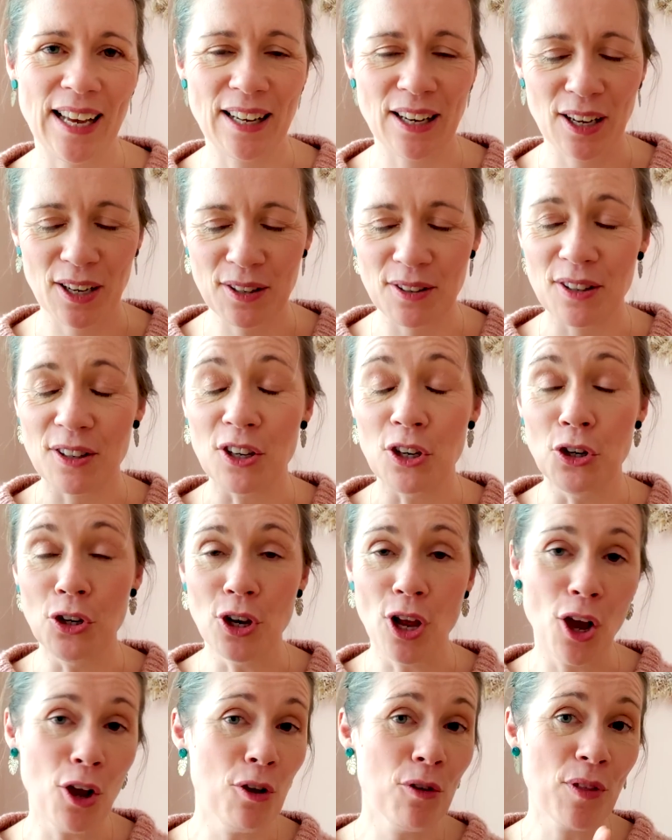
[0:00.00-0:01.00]
And I
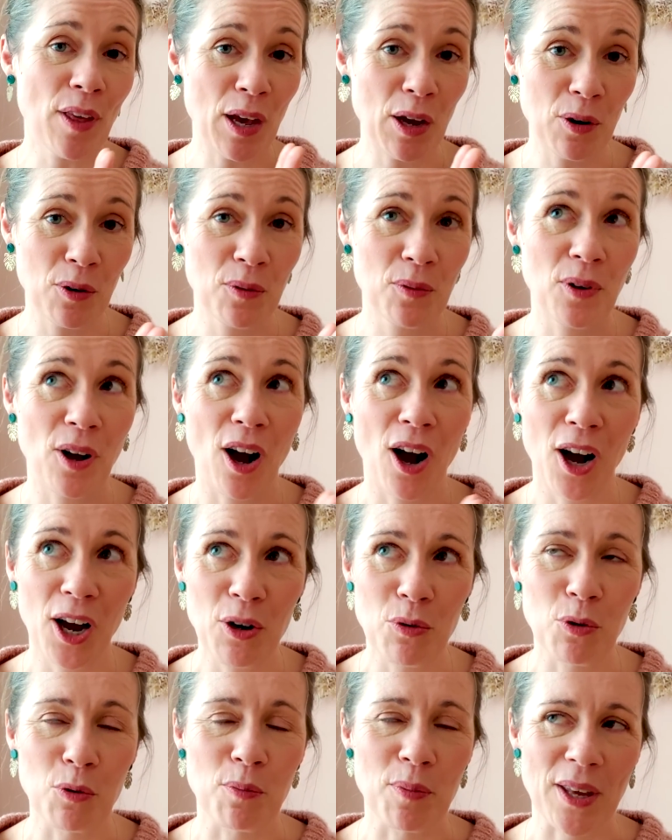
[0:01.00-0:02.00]
know that I
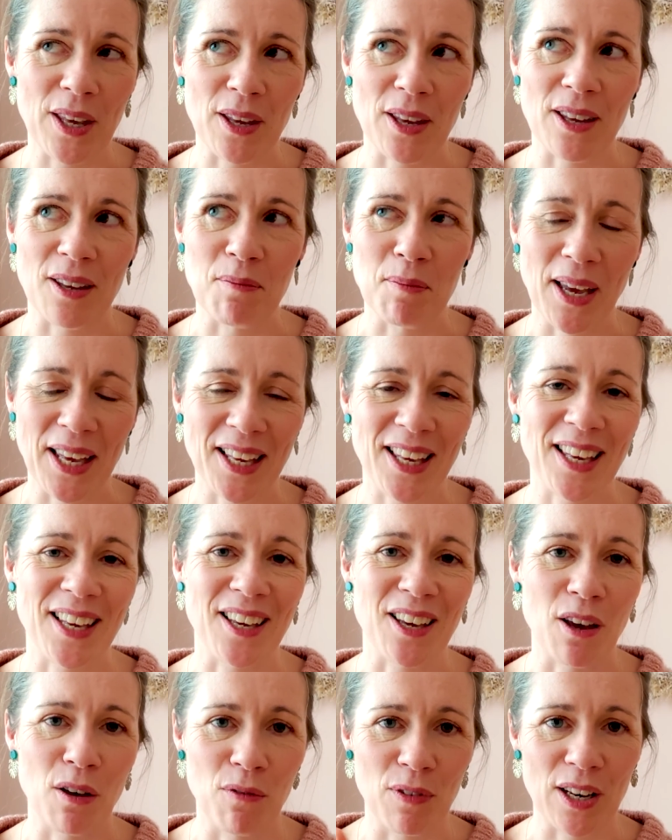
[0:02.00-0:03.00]
will be
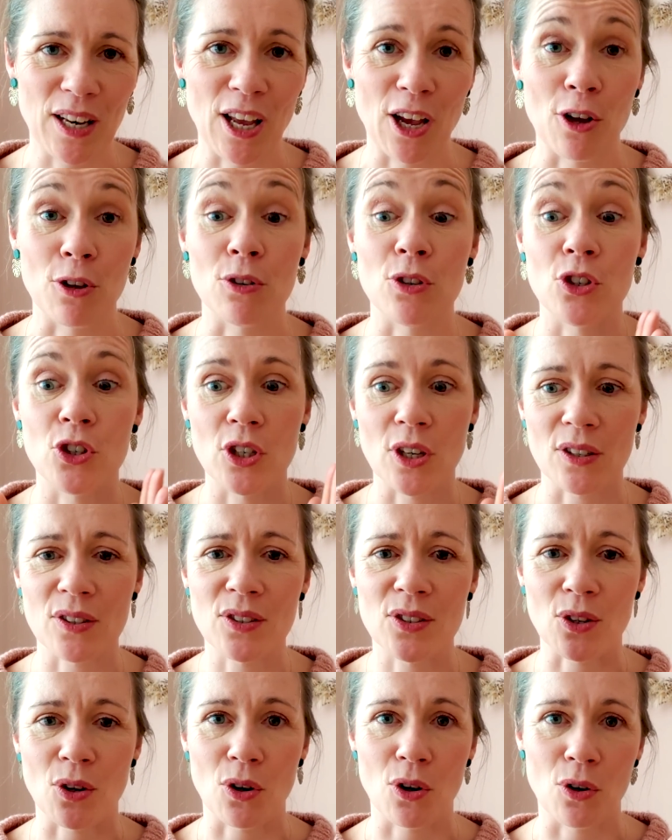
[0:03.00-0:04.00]
making a video
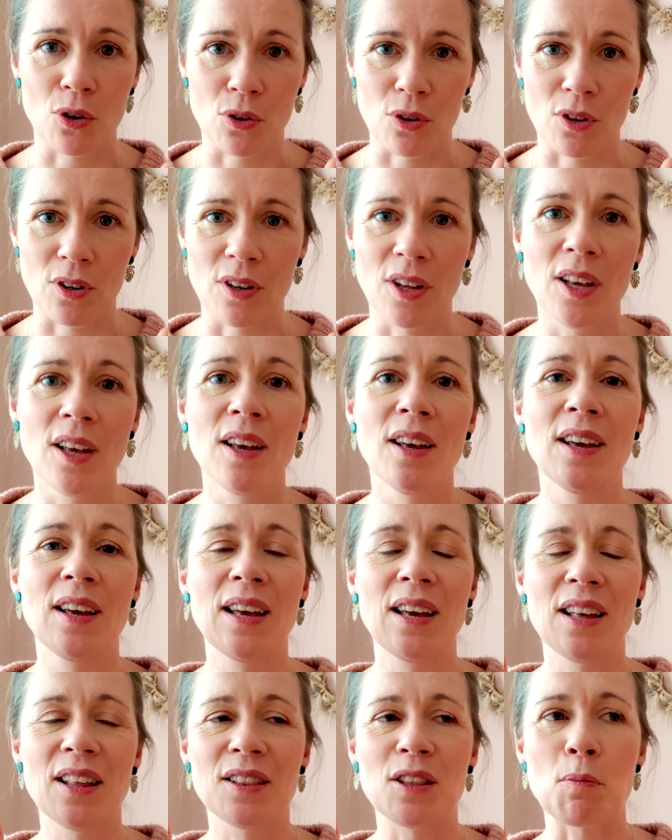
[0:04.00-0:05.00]
just on
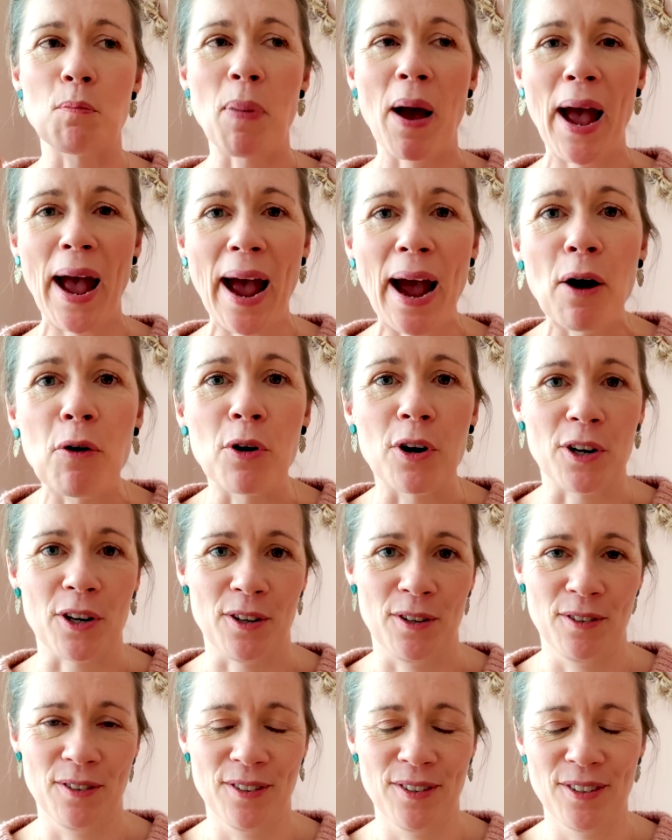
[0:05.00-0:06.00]
the
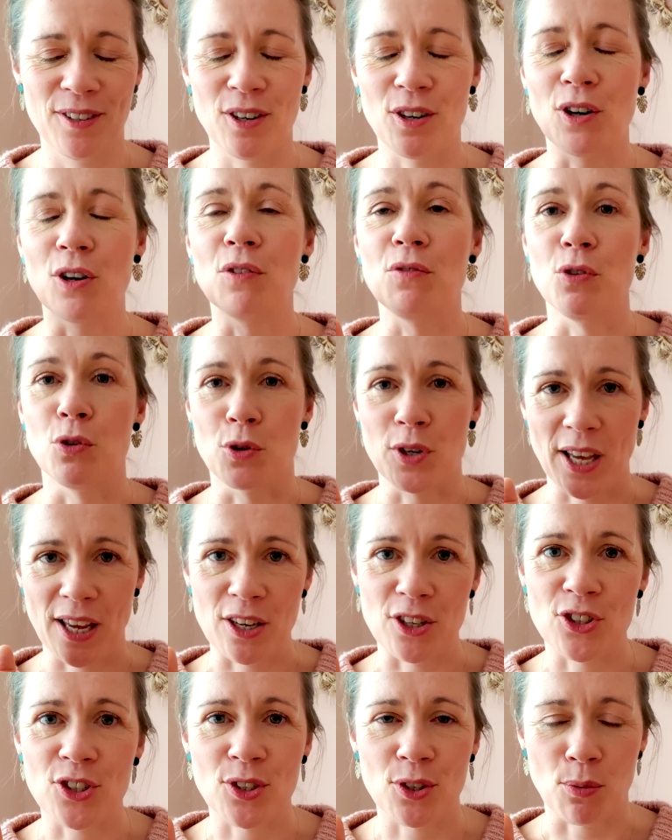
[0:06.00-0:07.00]
power of your
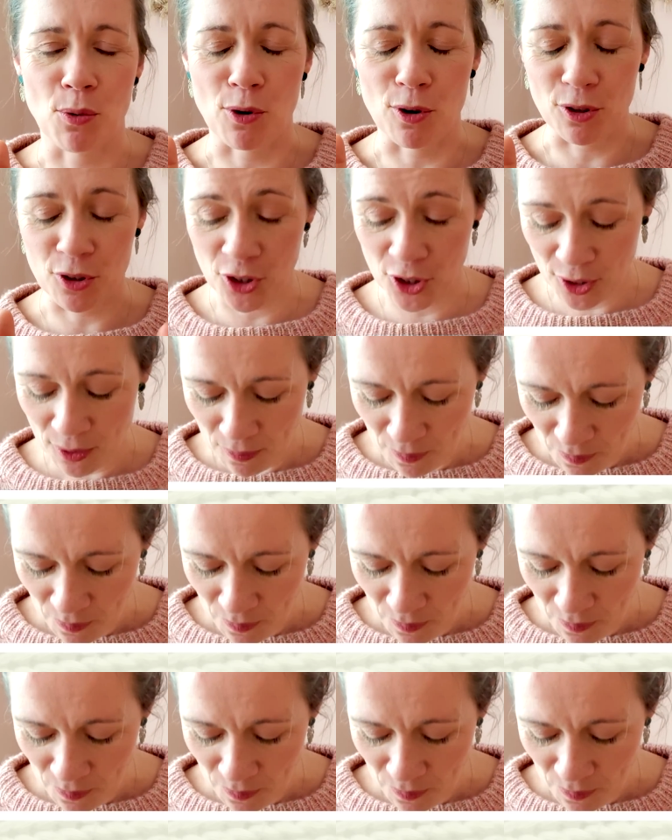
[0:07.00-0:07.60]
gauge swatch.